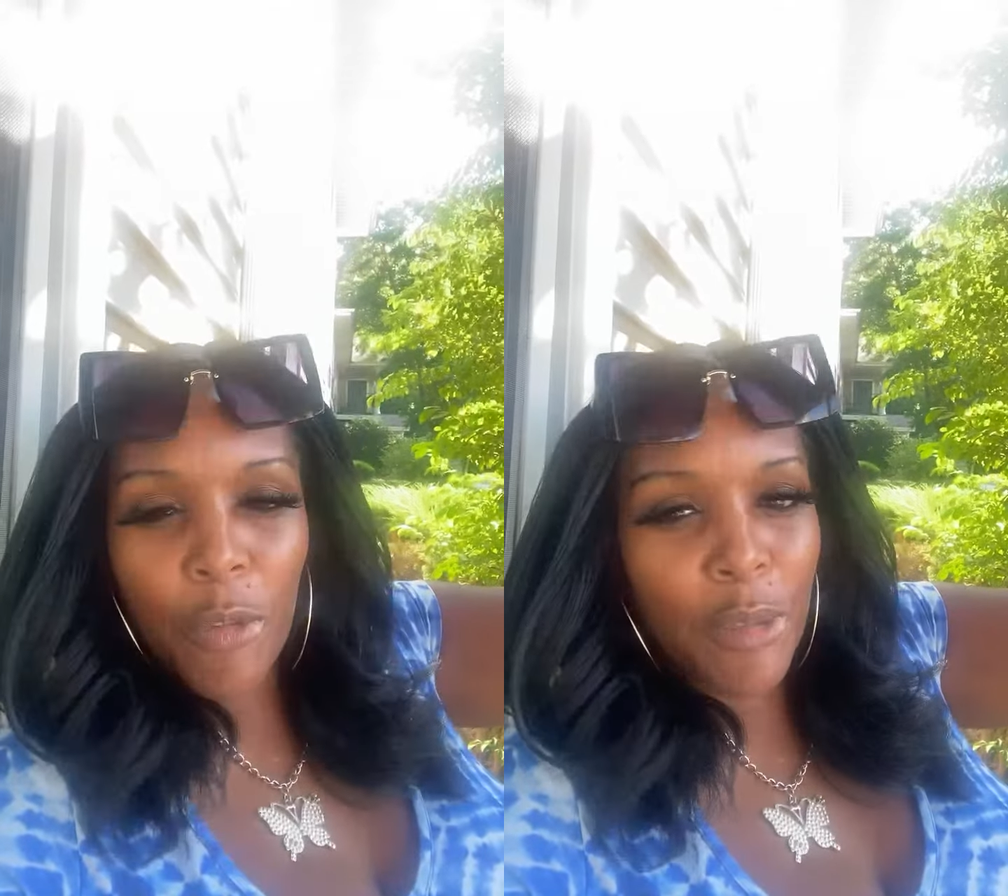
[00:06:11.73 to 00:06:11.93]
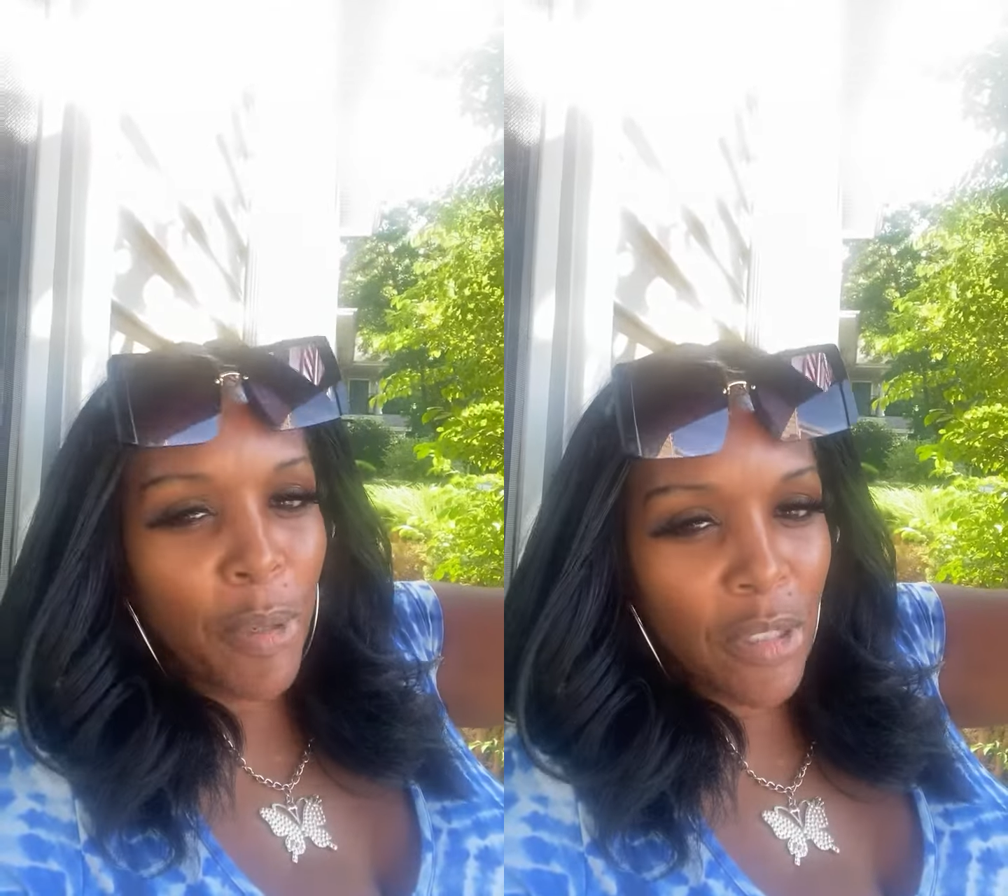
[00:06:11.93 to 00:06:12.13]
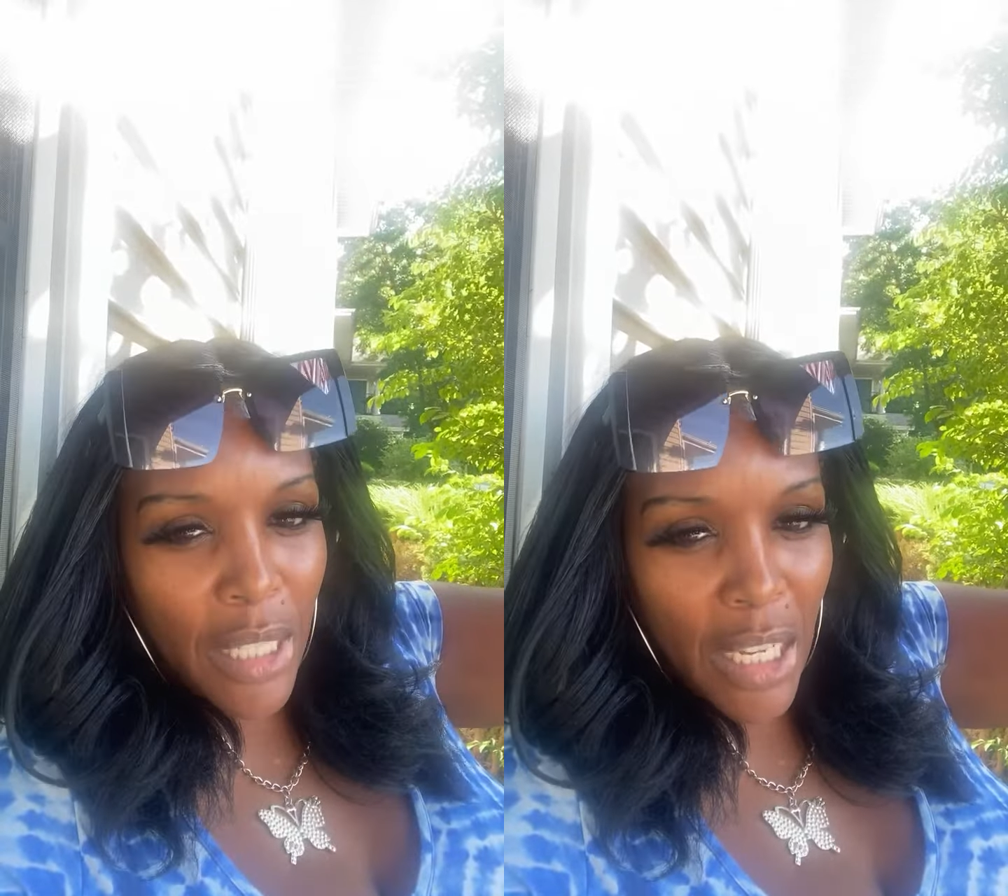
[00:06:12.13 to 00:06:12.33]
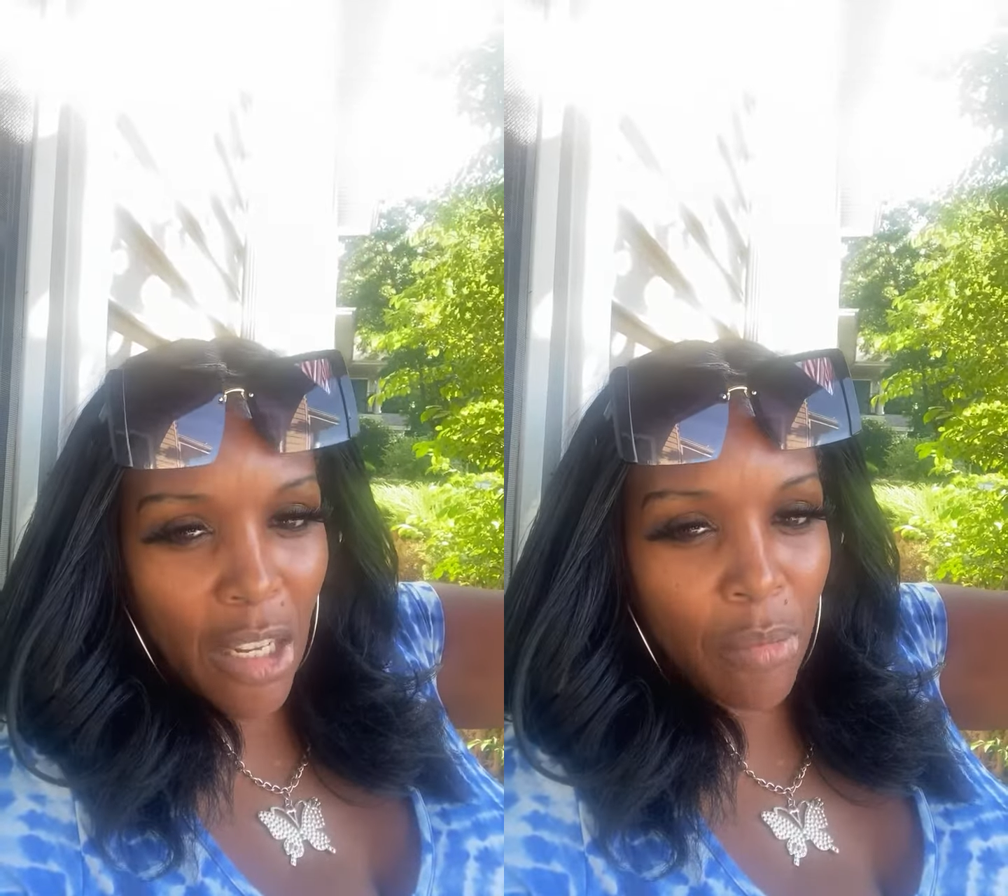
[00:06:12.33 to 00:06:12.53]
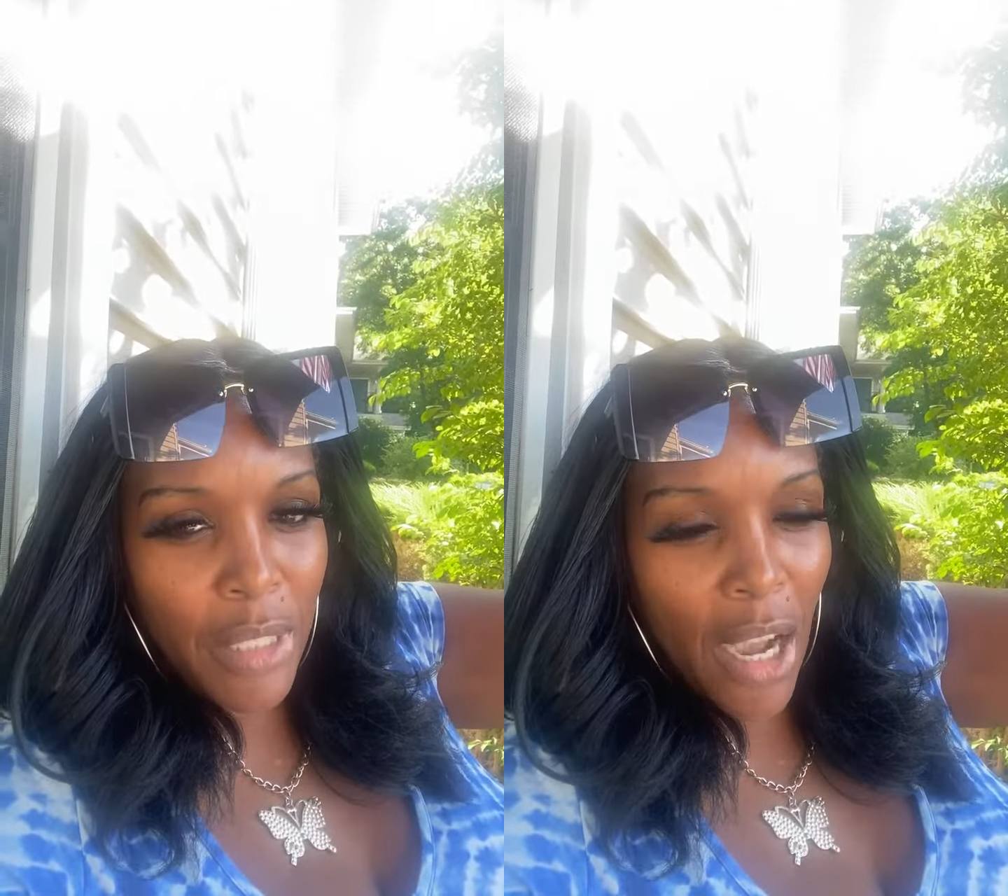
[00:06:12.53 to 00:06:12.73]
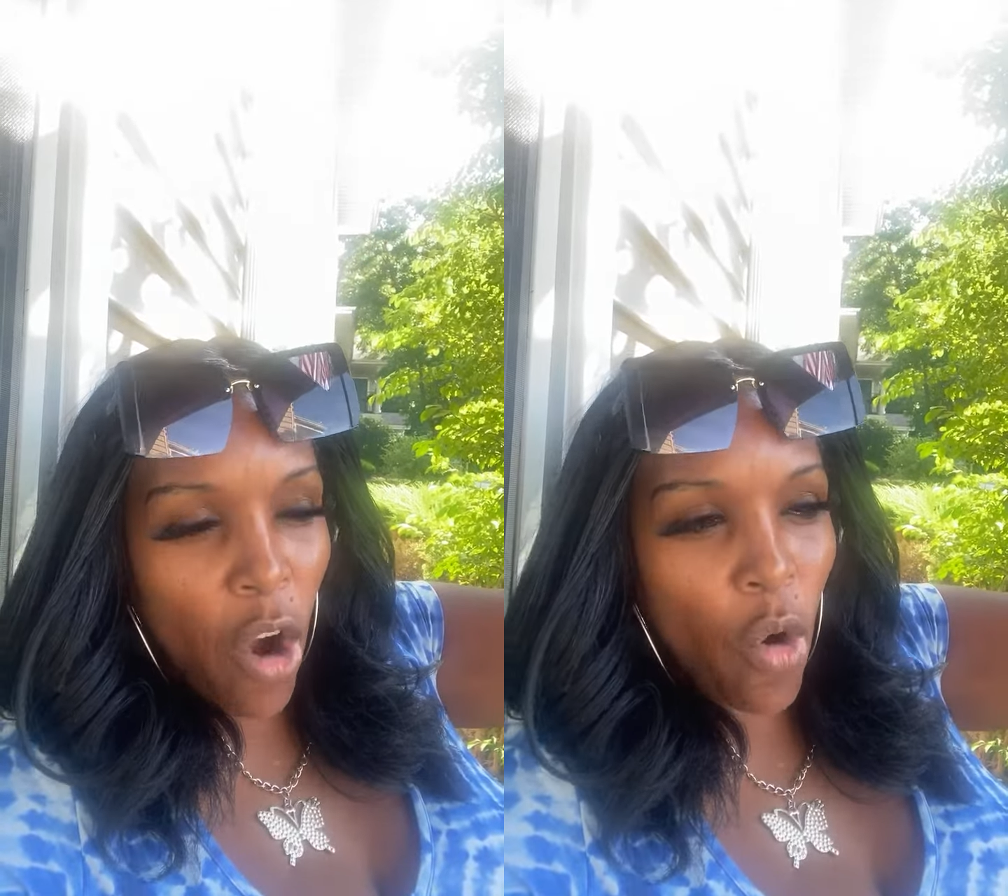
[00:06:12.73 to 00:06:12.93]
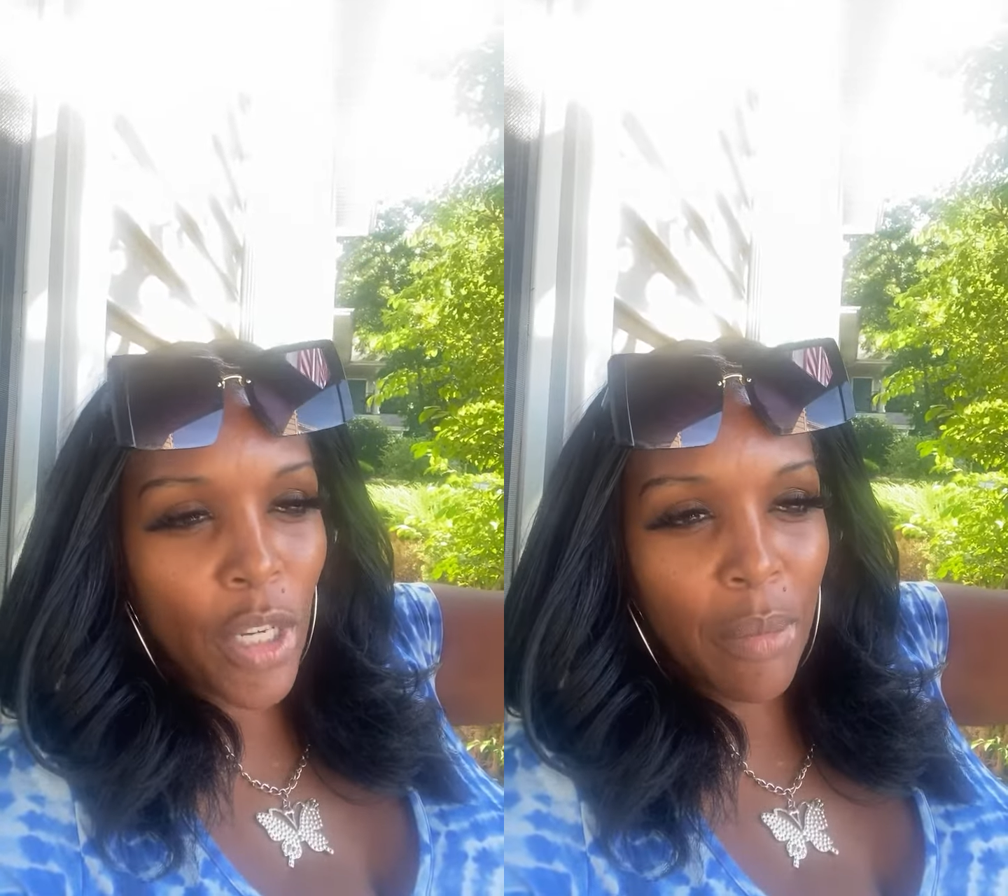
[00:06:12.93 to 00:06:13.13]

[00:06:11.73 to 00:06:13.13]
was supposed to hold